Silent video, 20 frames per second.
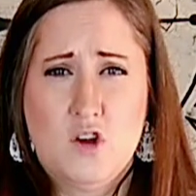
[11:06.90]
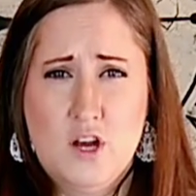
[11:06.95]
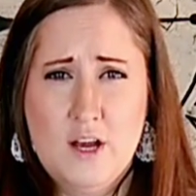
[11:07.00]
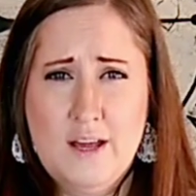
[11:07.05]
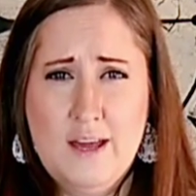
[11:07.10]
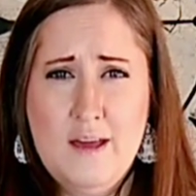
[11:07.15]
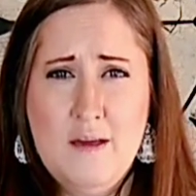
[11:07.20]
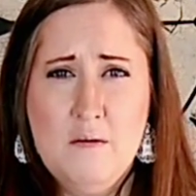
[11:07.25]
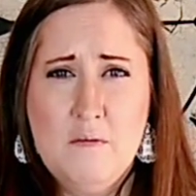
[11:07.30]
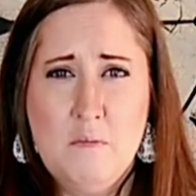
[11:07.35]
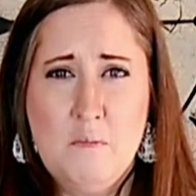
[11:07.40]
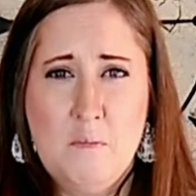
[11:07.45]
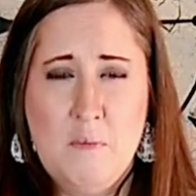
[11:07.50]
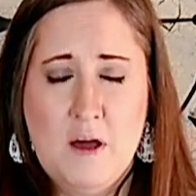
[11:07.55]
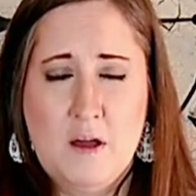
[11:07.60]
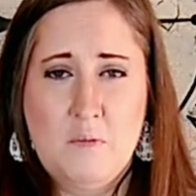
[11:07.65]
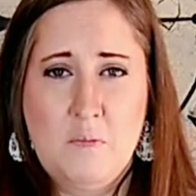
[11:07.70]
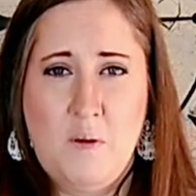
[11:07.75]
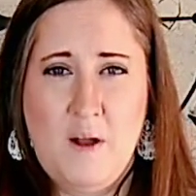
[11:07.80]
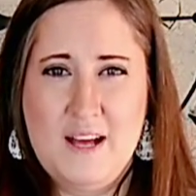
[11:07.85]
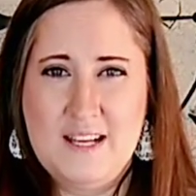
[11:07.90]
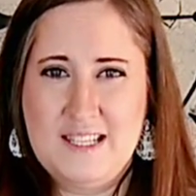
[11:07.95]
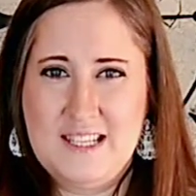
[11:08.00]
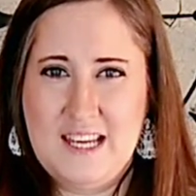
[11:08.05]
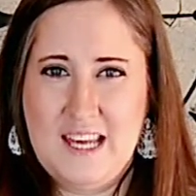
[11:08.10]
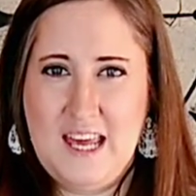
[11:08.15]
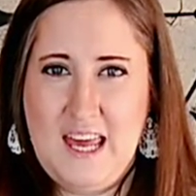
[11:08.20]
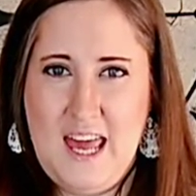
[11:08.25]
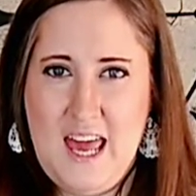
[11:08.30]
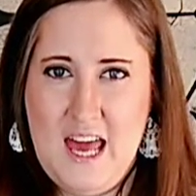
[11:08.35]
Cricut Mug
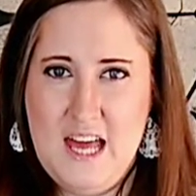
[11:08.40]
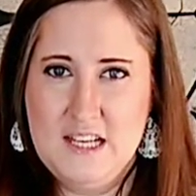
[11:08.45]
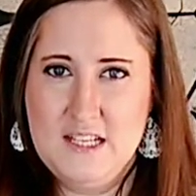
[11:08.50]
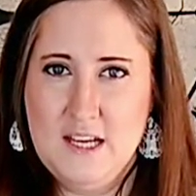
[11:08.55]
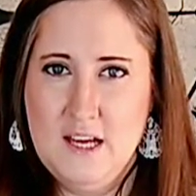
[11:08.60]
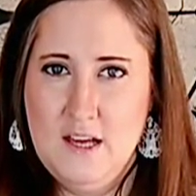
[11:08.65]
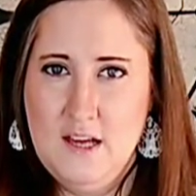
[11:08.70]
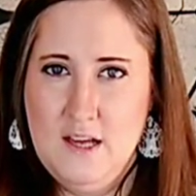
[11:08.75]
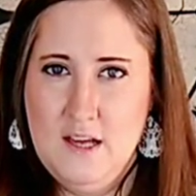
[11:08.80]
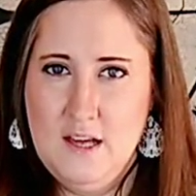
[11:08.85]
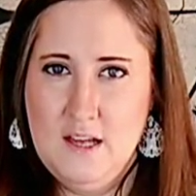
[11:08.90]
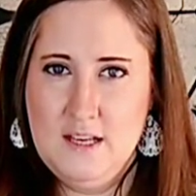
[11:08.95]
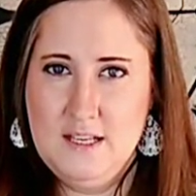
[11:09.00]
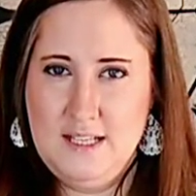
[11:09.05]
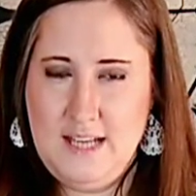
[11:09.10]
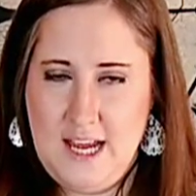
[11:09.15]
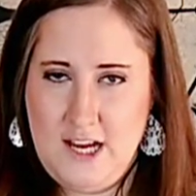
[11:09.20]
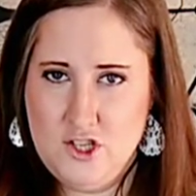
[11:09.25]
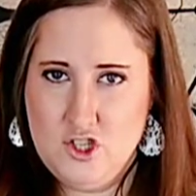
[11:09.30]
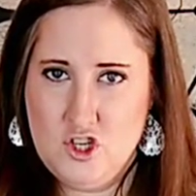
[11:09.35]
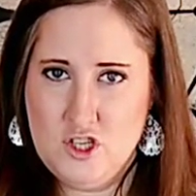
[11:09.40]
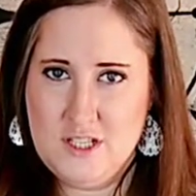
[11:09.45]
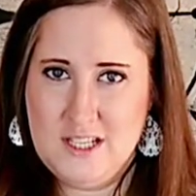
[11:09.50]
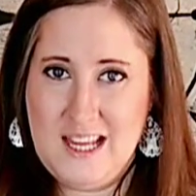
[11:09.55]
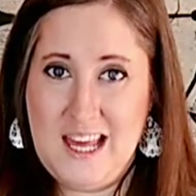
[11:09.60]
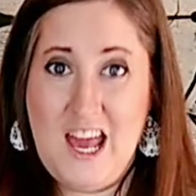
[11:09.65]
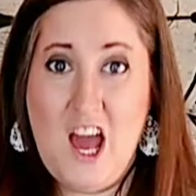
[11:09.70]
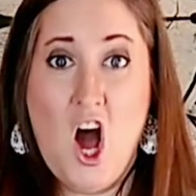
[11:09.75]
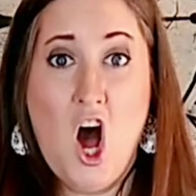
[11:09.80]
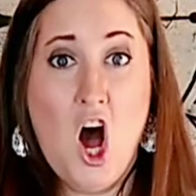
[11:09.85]
Press get
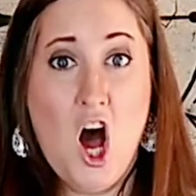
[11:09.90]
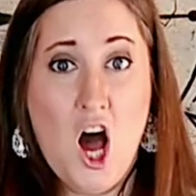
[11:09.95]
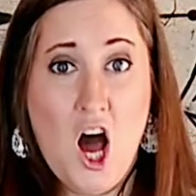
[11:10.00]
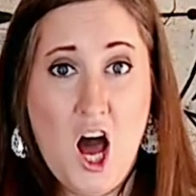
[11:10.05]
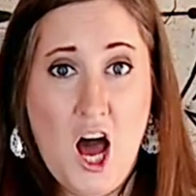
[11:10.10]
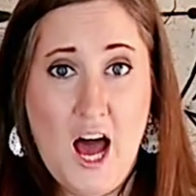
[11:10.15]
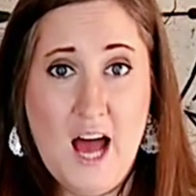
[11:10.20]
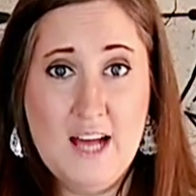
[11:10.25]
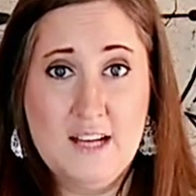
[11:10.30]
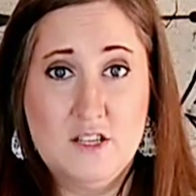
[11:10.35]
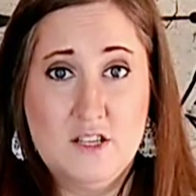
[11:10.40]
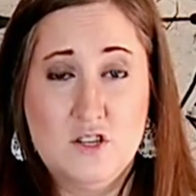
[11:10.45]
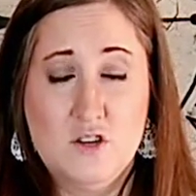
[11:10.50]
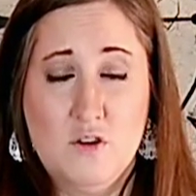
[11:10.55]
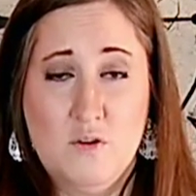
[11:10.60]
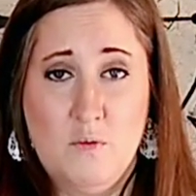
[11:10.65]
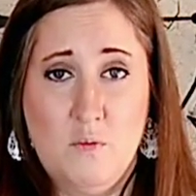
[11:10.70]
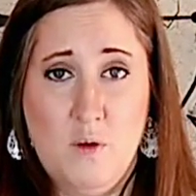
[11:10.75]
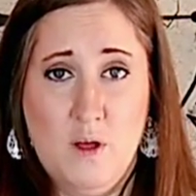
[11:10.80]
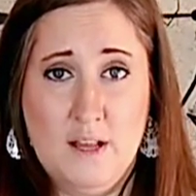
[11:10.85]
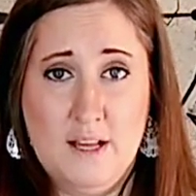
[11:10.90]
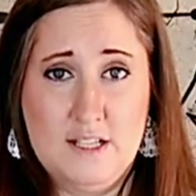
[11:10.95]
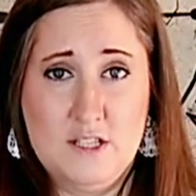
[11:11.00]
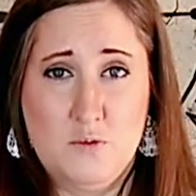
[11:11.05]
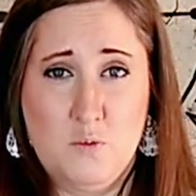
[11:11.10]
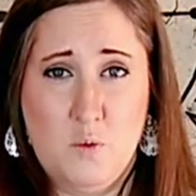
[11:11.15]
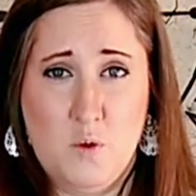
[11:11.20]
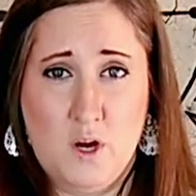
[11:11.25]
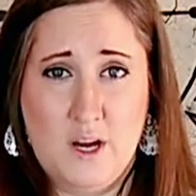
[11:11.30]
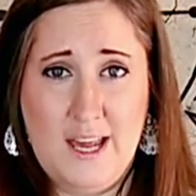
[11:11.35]
dangerously hot while
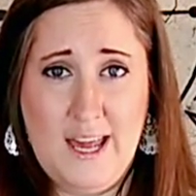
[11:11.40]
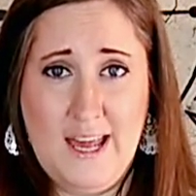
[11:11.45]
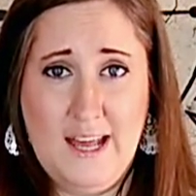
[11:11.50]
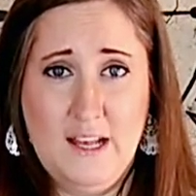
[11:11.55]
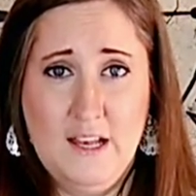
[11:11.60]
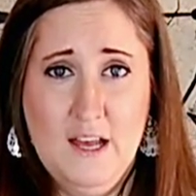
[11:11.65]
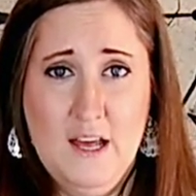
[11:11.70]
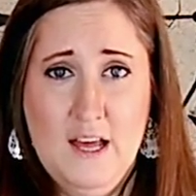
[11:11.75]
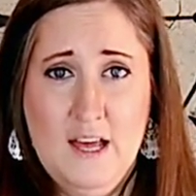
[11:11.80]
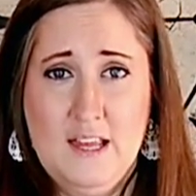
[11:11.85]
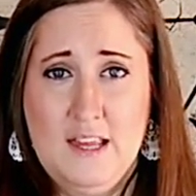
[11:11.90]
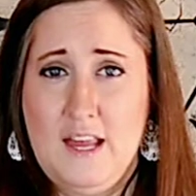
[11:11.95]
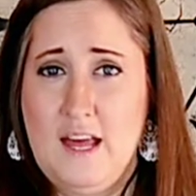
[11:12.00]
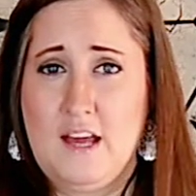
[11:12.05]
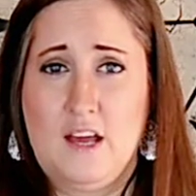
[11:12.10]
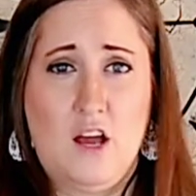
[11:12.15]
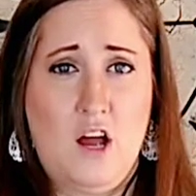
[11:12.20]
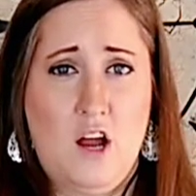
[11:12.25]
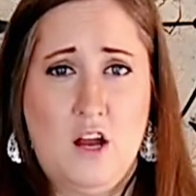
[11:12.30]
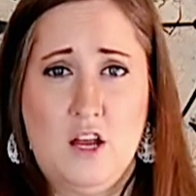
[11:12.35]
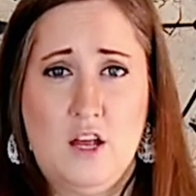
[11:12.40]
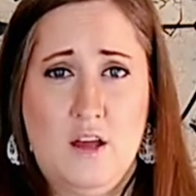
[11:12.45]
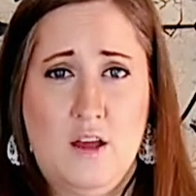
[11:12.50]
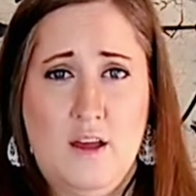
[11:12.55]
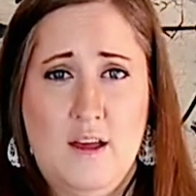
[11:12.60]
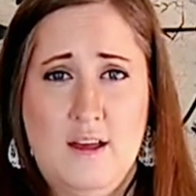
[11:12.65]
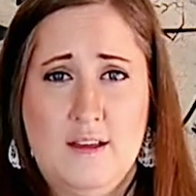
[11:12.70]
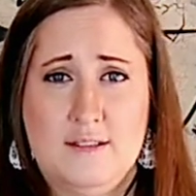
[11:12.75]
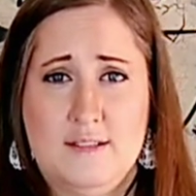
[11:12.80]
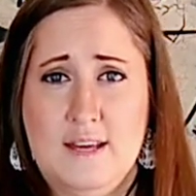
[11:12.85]
it's working? Like,
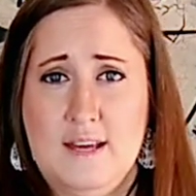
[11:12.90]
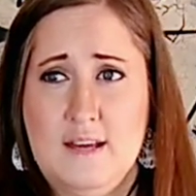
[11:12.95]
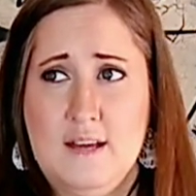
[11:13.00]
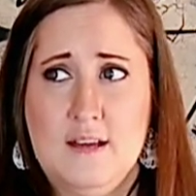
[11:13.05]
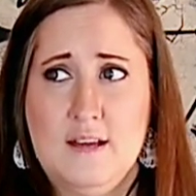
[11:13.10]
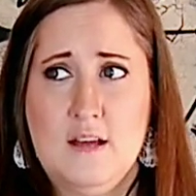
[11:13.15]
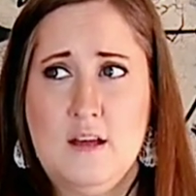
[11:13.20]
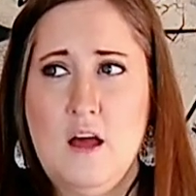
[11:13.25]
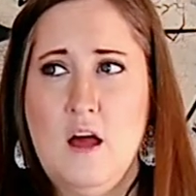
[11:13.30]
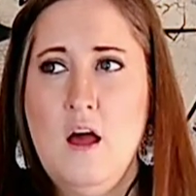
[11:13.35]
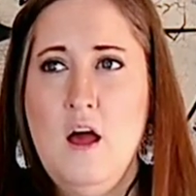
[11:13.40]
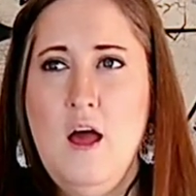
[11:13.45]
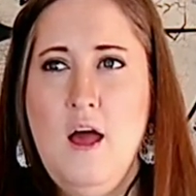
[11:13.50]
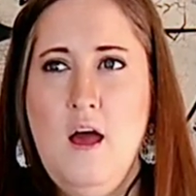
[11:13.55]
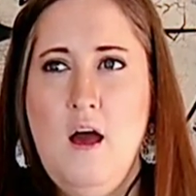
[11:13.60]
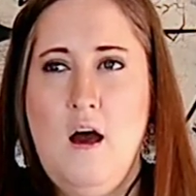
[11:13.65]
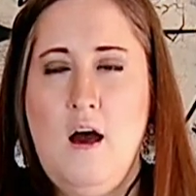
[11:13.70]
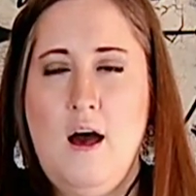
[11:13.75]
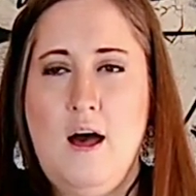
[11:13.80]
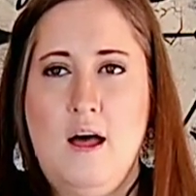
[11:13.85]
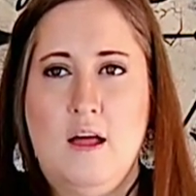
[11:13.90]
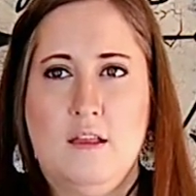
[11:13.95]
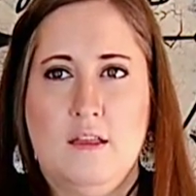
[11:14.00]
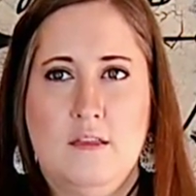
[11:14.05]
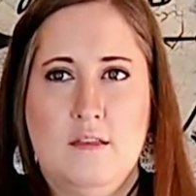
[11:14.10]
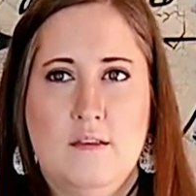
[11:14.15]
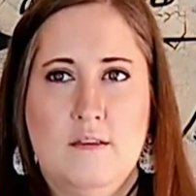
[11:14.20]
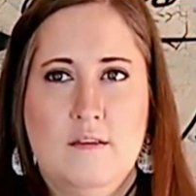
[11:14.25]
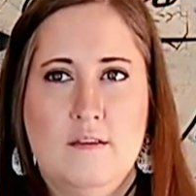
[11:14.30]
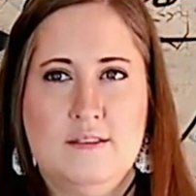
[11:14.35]
is it
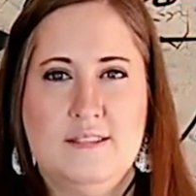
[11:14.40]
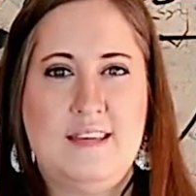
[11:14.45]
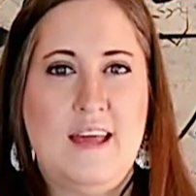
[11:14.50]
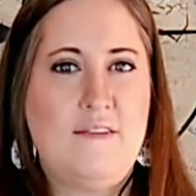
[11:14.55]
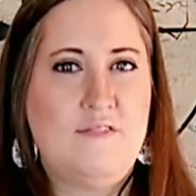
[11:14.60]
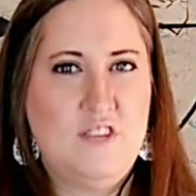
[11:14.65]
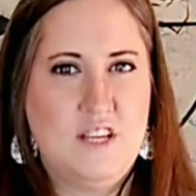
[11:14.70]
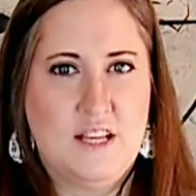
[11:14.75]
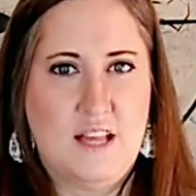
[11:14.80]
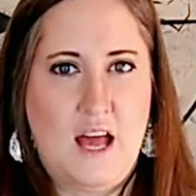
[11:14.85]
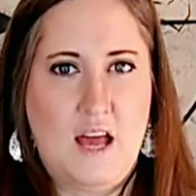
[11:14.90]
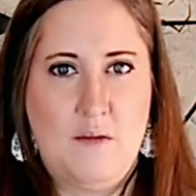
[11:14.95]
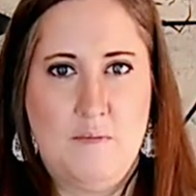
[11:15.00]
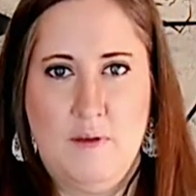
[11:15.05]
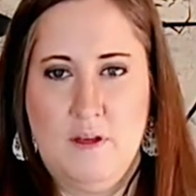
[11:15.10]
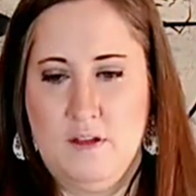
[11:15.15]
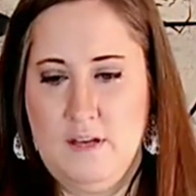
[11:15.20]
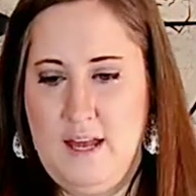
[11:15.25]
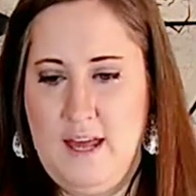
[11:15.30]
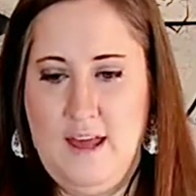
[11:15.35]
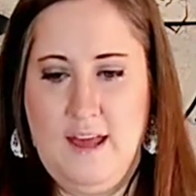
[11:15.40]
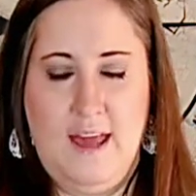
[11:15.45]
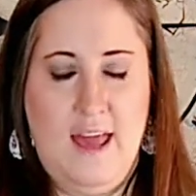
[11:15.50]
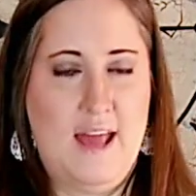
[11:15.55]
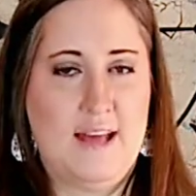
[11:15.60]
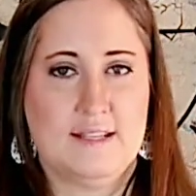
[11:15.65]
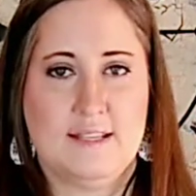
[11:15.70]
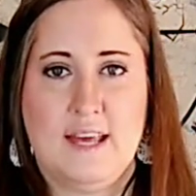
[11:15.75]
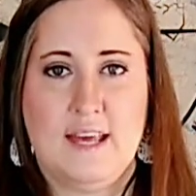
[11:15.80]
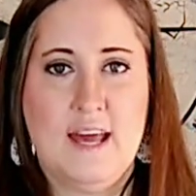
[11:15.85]
safety liability in
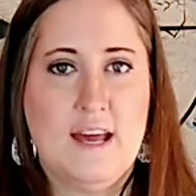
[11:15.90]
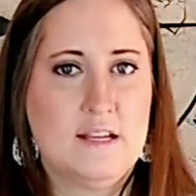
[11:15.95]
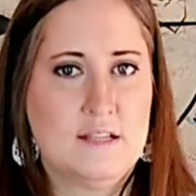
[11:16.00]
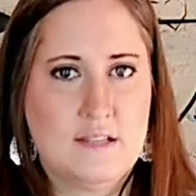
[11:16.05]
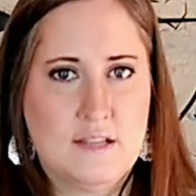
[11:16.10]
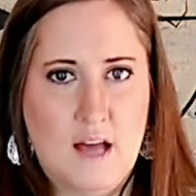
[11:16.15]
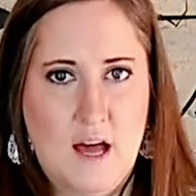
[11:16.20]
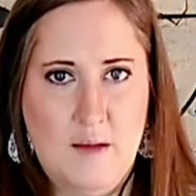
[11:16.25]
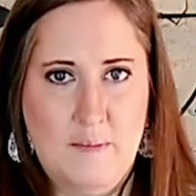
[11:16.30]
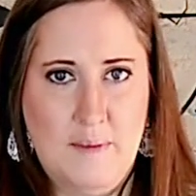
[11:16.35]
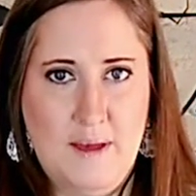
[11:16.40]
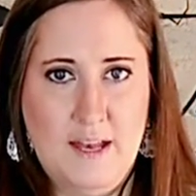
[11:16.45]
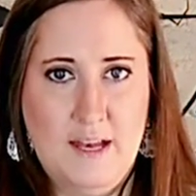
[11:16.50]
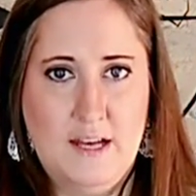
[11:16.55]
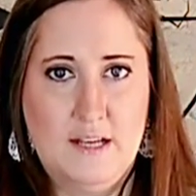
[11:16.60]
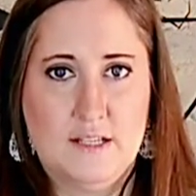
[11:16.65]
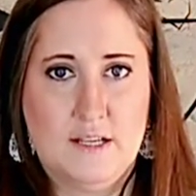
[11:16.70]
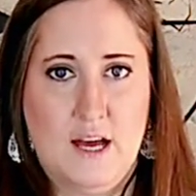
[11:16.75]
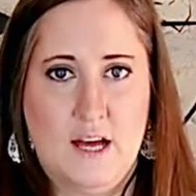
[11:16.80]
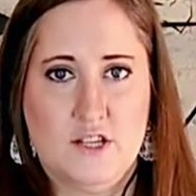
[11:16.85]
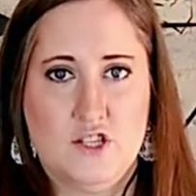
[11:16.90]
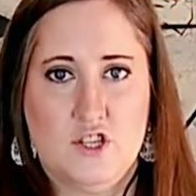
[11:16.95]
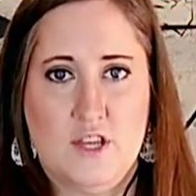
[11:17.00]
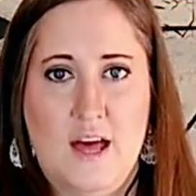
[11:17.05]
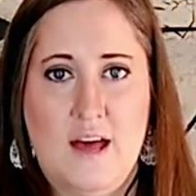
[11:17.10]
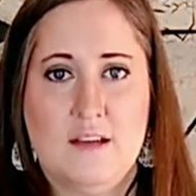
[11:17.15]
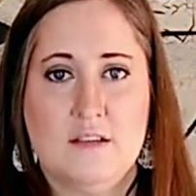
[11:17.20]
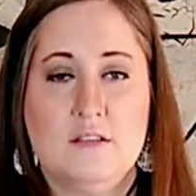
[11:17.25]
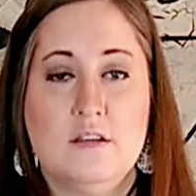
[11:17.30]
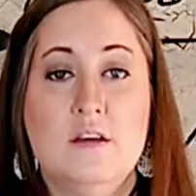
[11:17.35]
case kids come in and touch
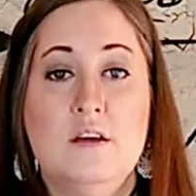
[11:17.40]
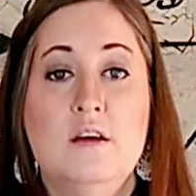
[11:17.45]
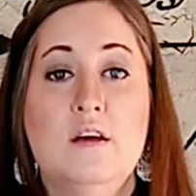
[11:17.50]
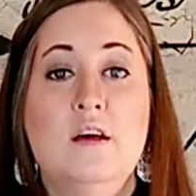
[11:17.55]
that?